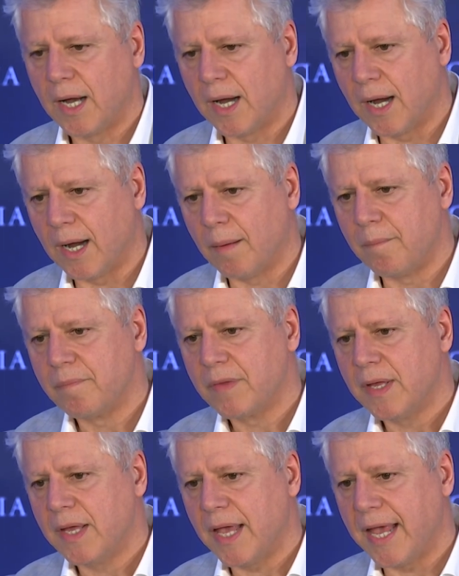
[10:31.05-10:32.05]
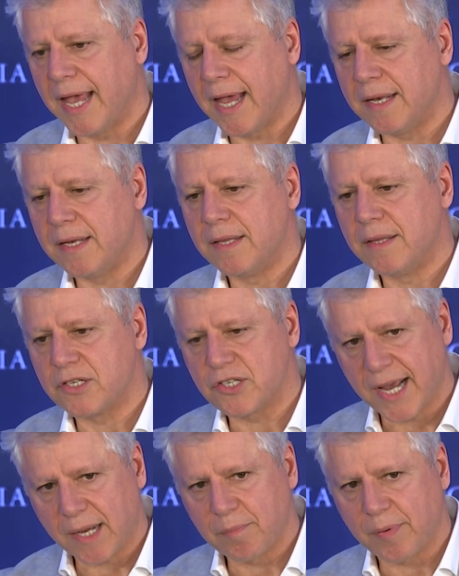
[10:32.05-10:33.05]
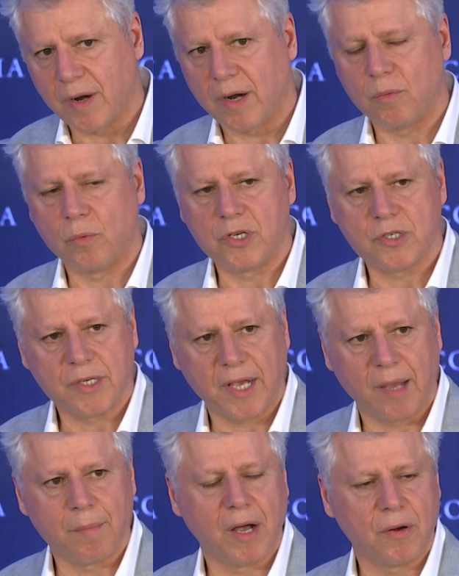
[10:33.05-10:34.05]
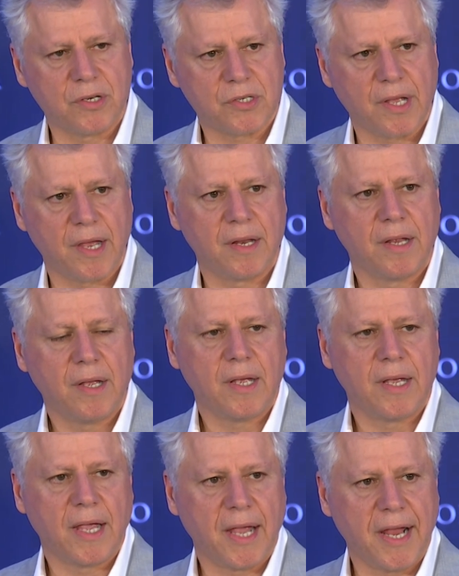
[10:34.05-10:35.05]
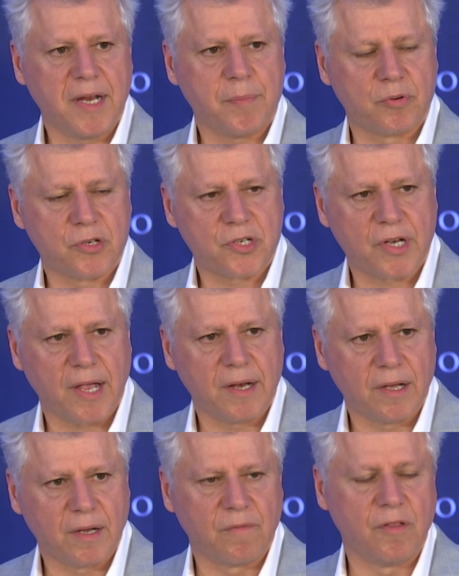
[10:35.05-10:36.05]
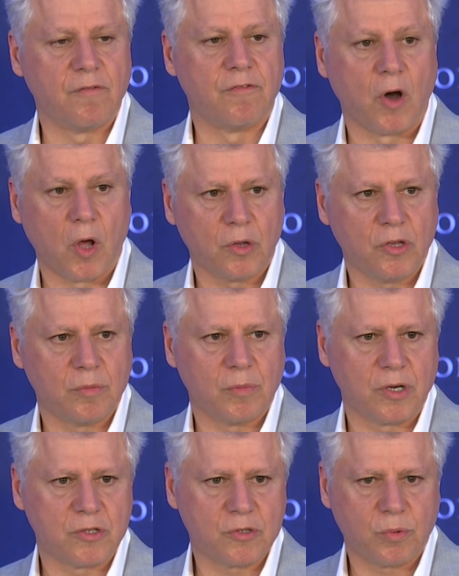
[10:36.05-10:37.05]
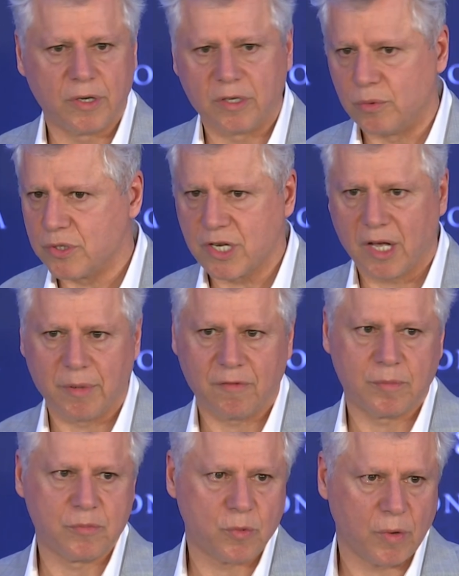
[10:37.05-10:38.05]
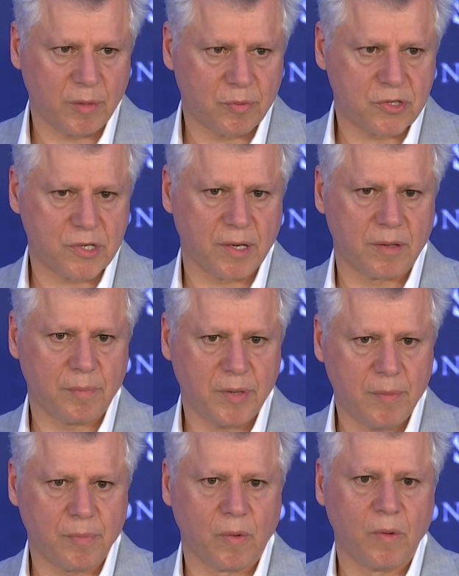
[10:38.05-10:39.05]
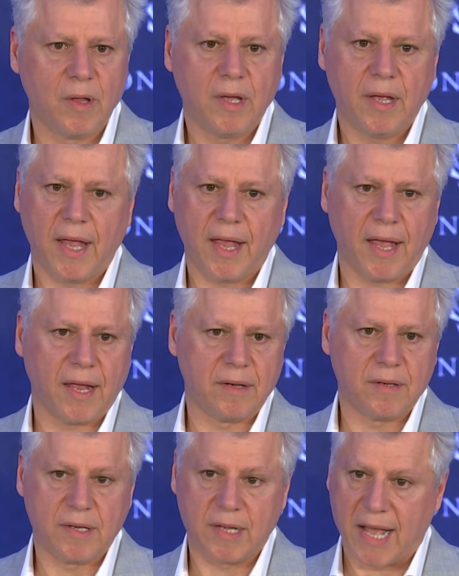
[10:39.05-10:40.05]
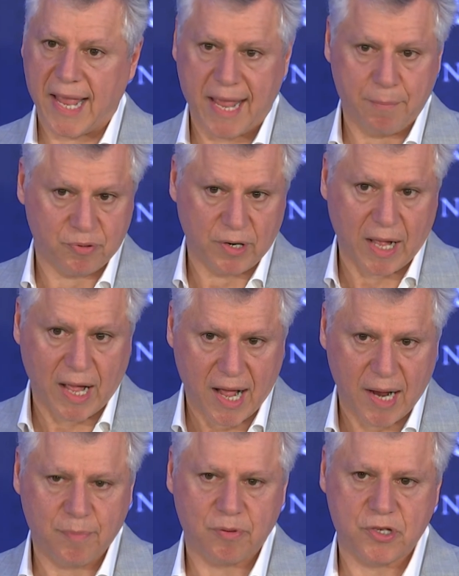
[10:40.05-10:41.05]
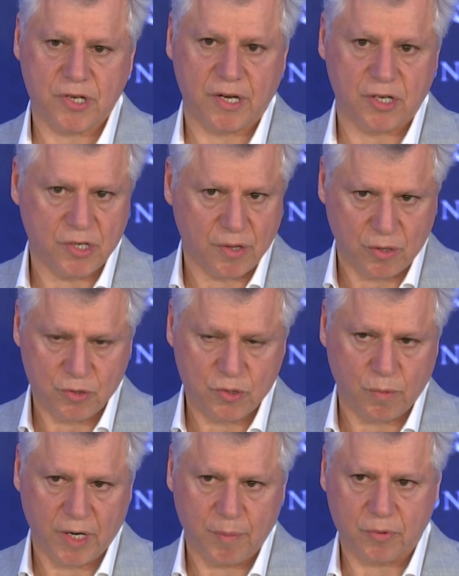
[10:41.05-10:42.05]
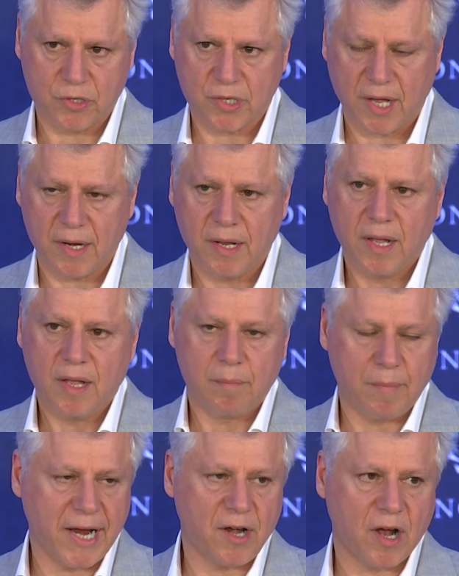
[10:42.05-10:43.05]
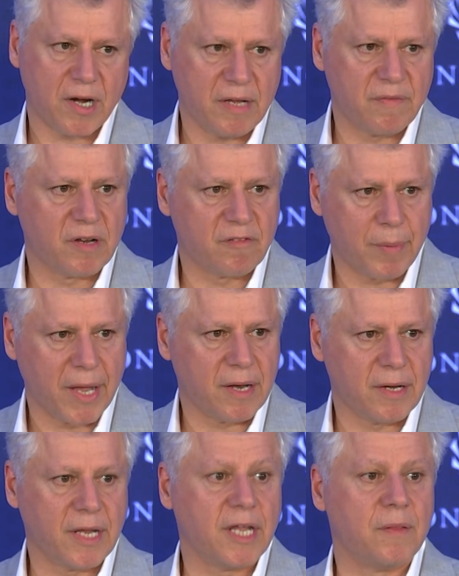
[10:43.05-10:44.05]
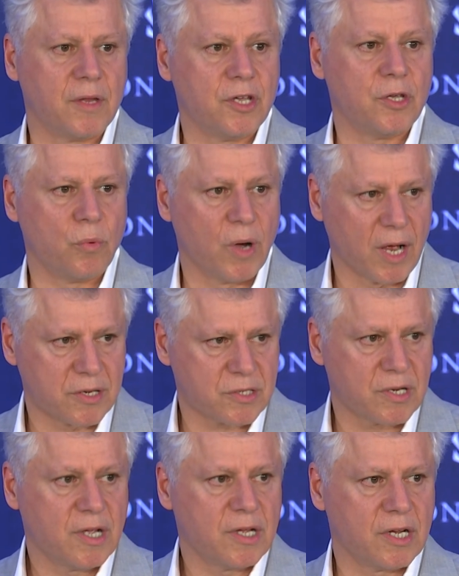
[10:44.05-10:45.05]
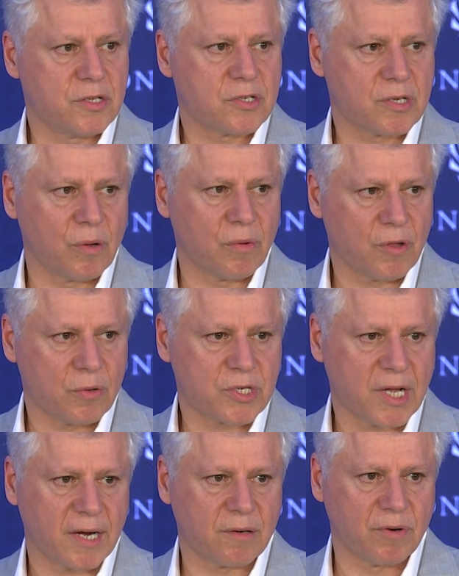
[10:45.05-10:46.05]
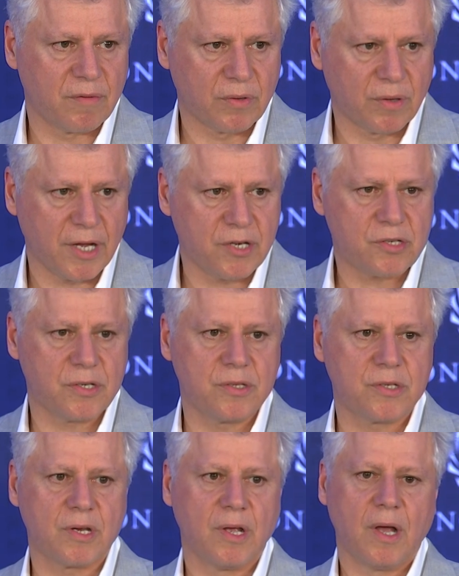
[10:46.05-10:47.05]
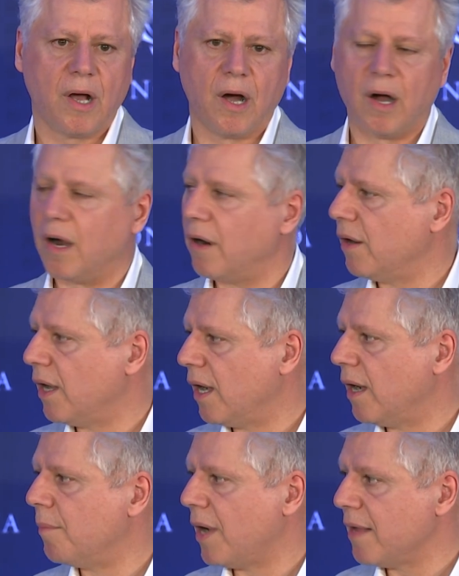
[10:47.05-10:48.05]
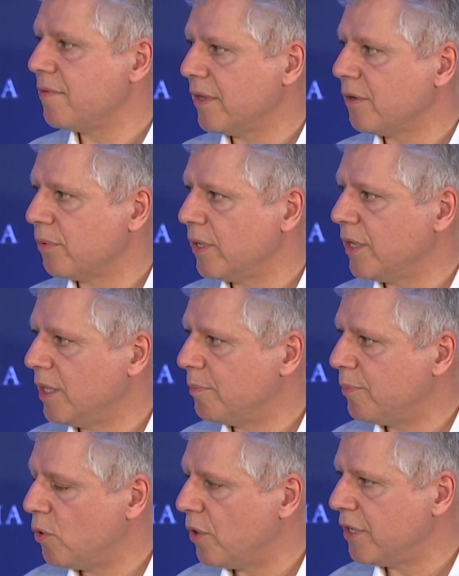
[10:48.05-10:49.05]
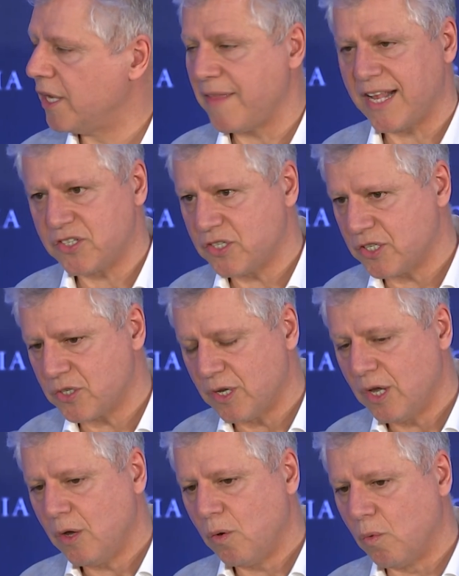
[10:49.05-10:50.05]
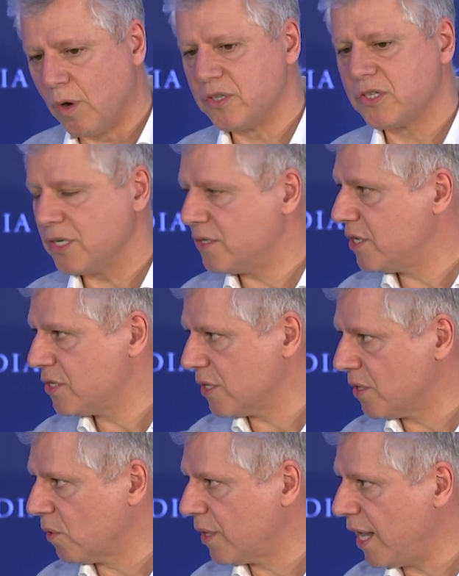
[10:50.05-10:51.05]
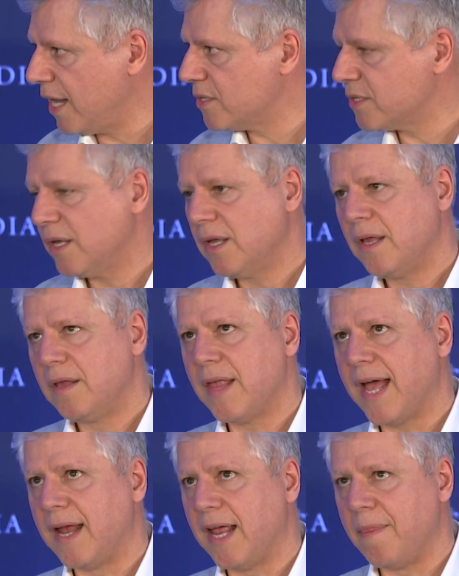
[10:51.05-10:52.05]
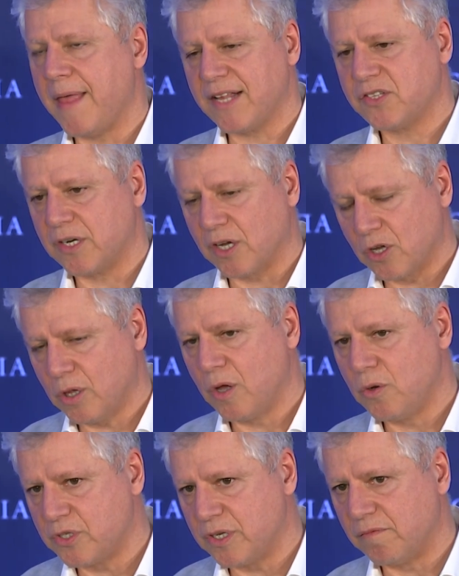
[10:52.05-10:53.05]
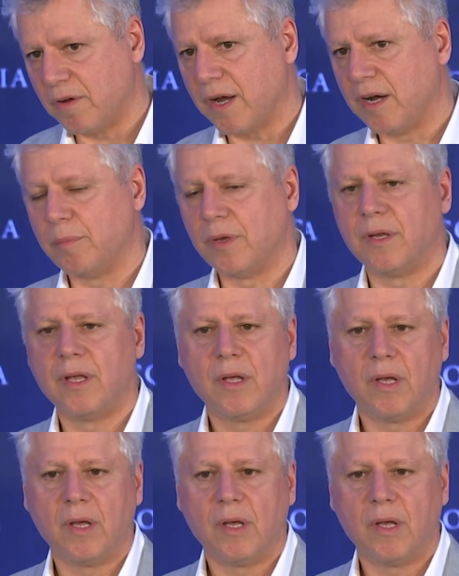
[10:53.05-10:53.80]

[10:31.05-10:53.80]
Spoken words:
And the second part, which came out, is that 80% of the volume on Twitter was coming from 20% of the people, and a high percentage of those 20% may not even have been in the US. And so those kind of revelations are, I think, really important, and that's just one statistical case, and that's in a closed environment.